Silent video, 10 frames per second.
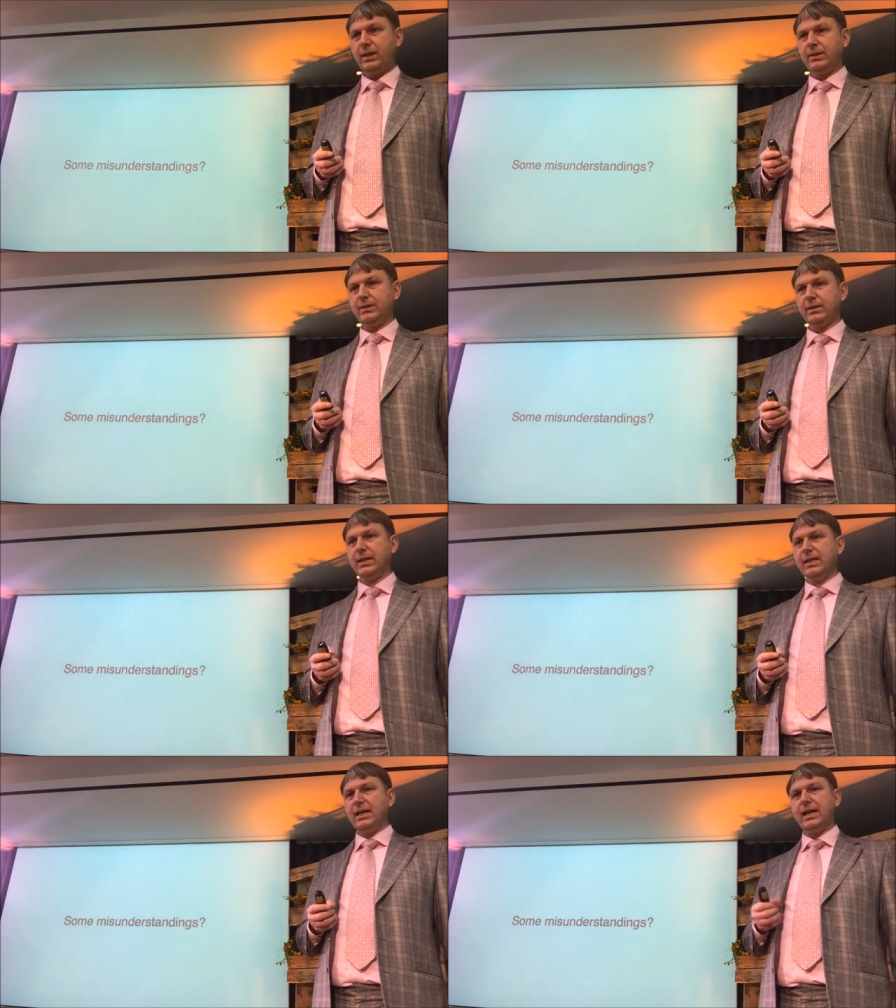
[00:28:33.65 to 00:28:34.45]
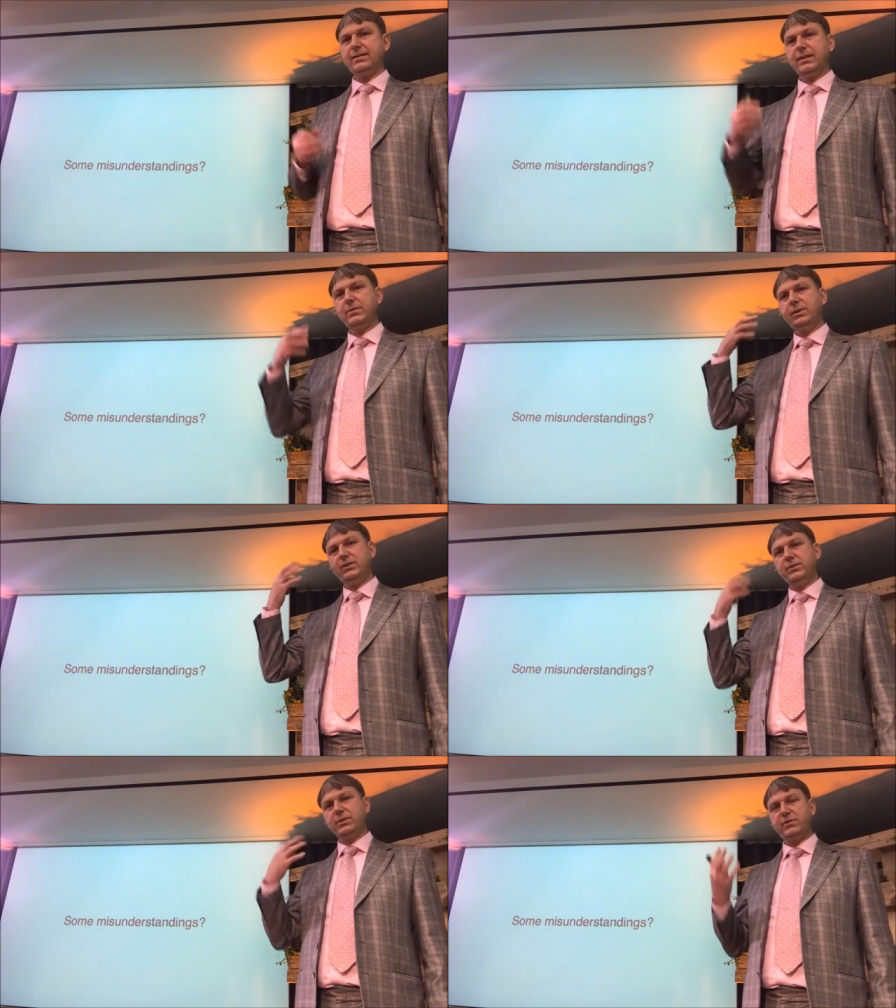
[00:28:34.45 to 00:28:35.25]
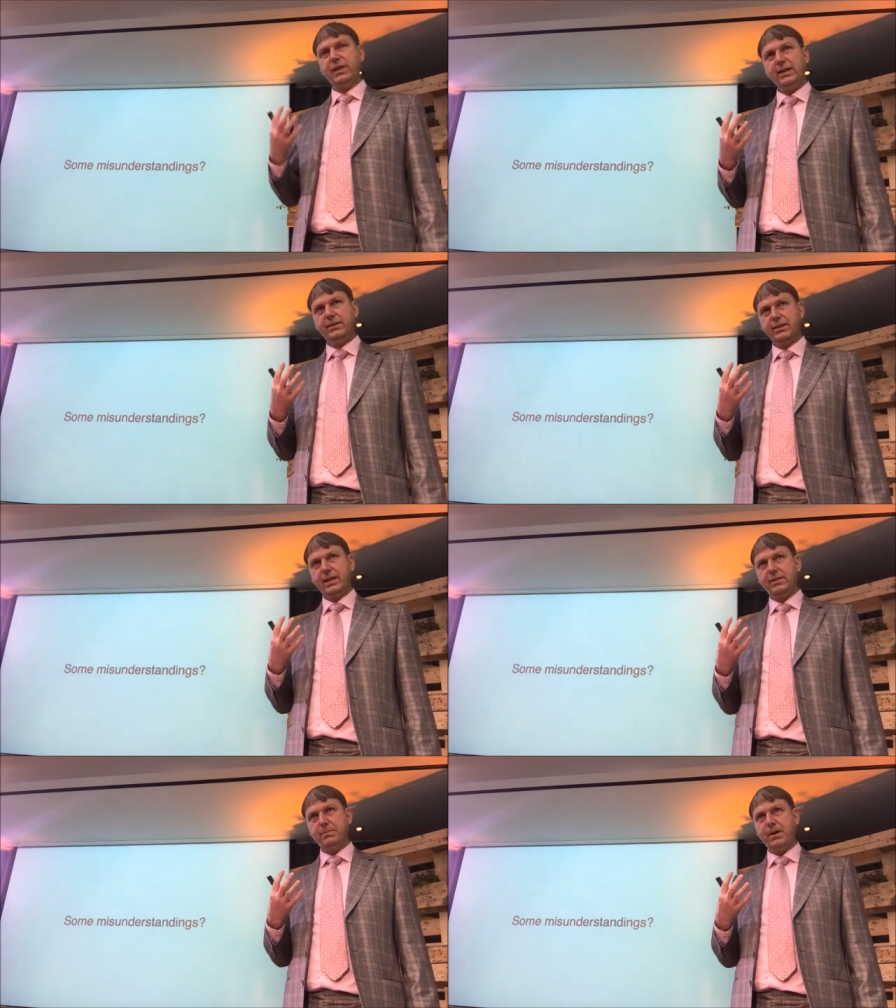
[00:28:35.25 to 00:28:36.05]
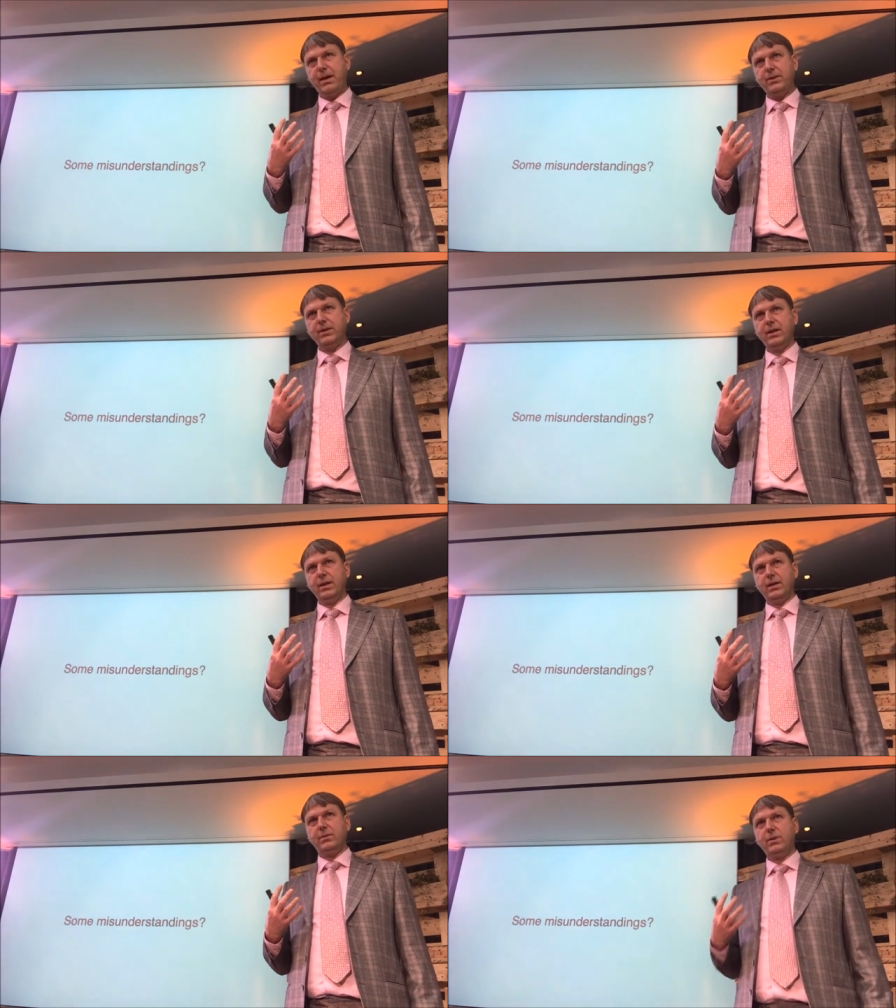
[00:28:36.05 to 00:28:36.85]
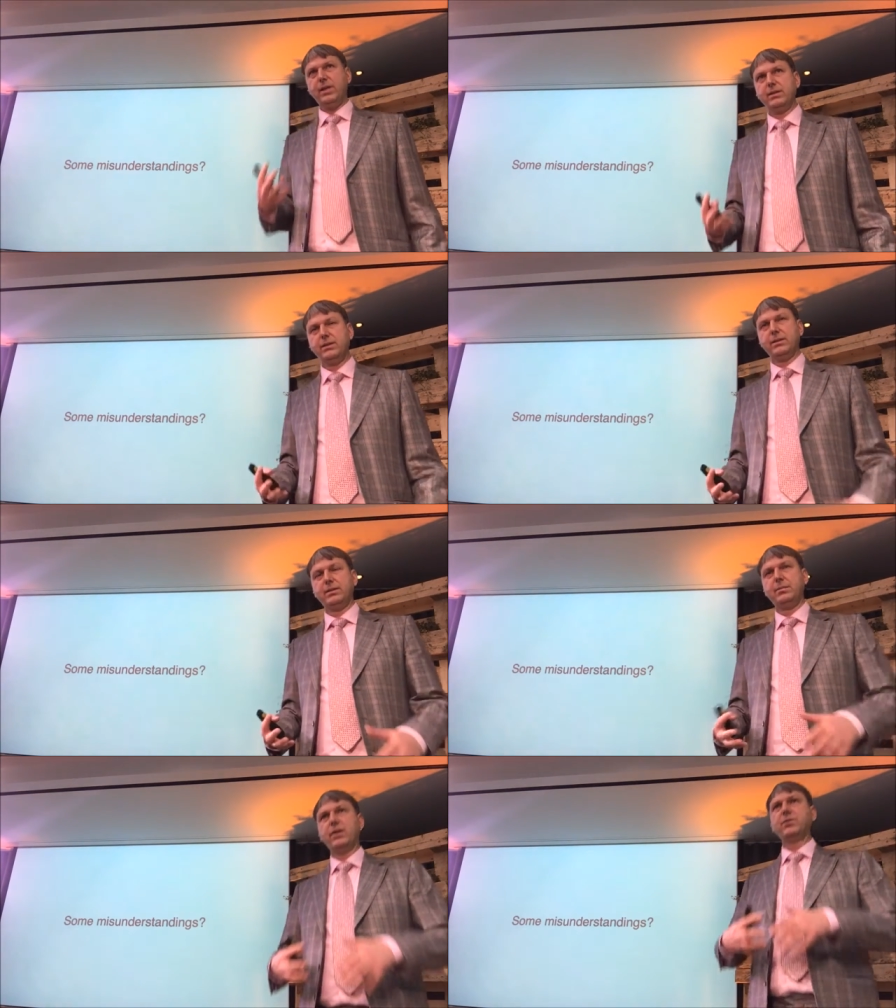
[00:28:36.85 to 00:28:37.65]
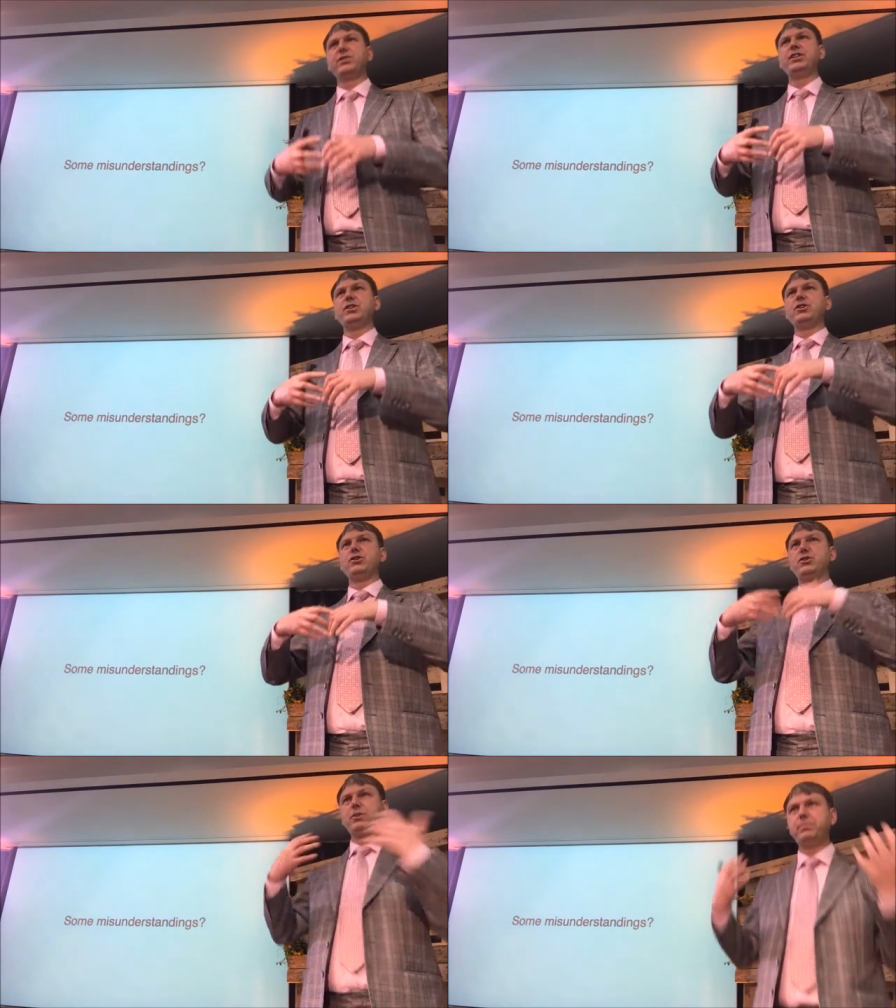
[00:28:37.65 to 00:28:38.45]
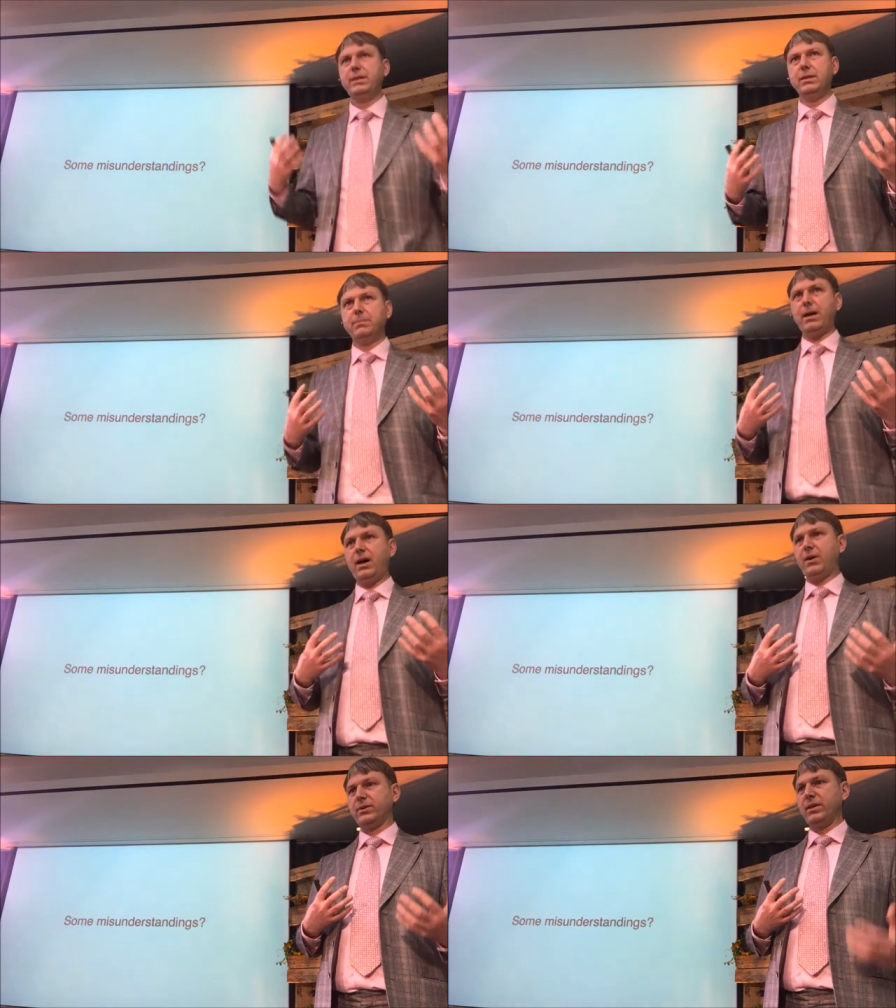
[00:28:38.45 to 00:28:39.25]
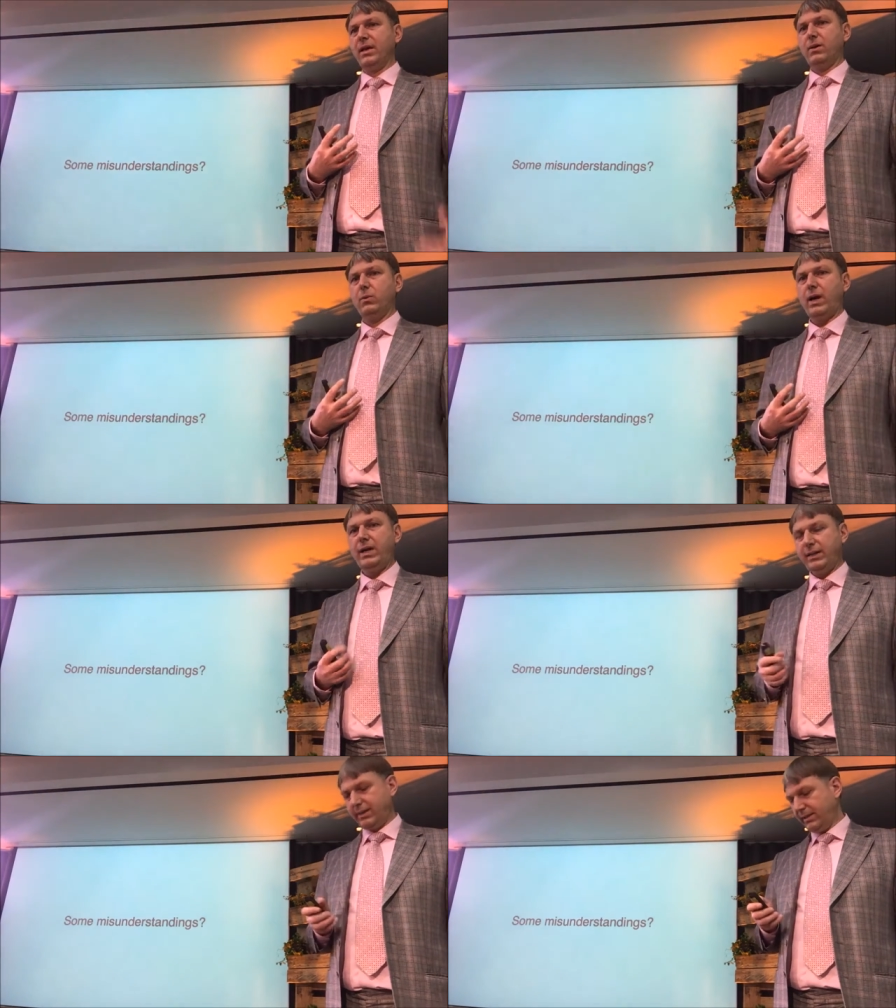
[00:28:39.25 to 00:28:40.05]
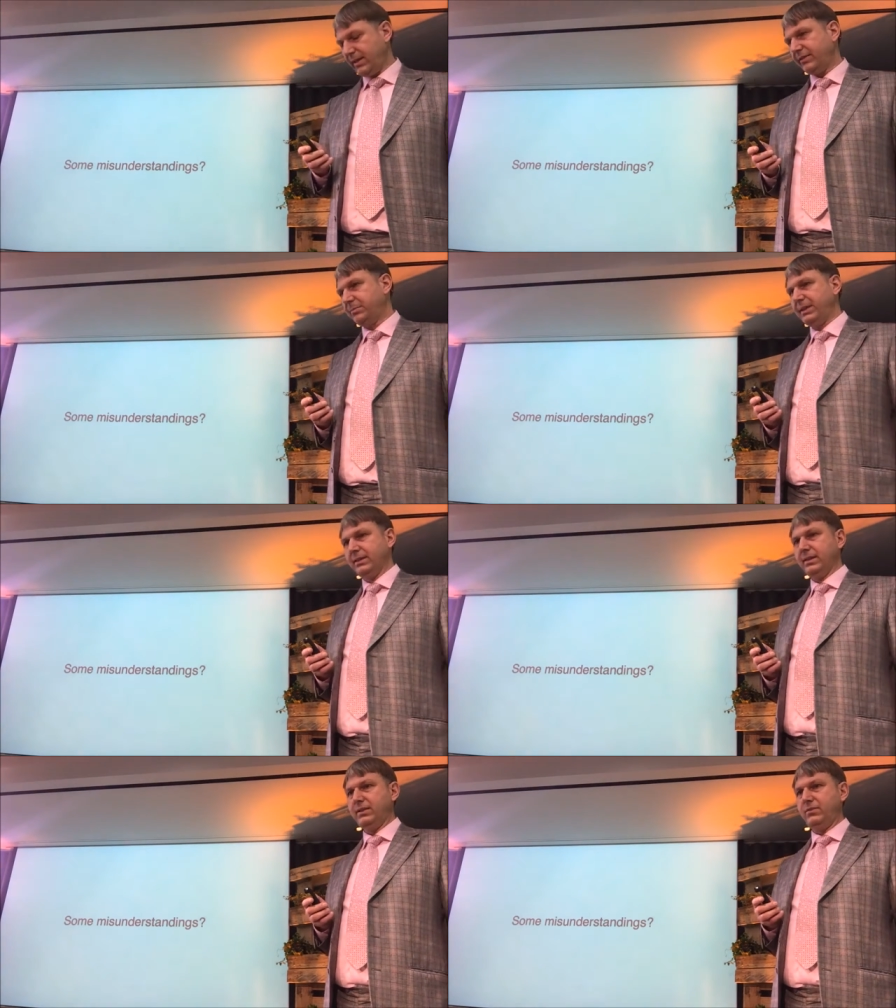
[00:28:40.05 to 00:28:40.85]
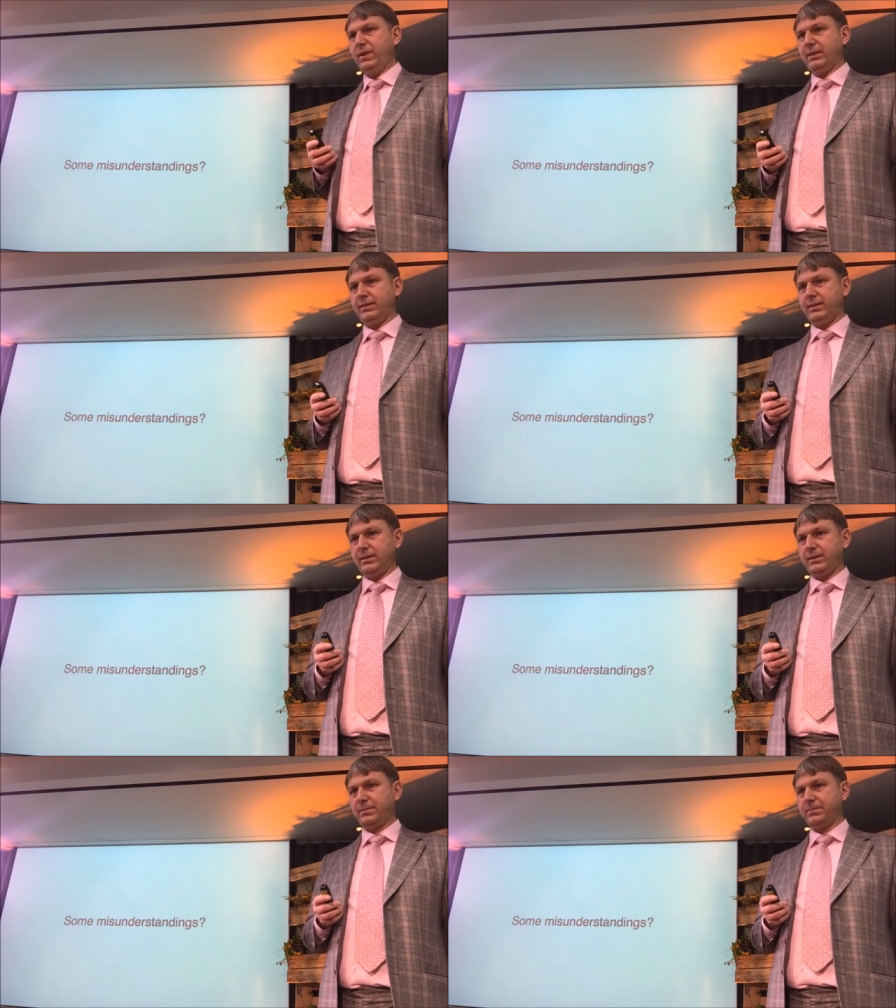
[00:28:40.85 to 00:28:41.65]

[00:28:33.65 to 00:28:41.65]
And I think we should reflect again about what democracy should be about, why it has been invented.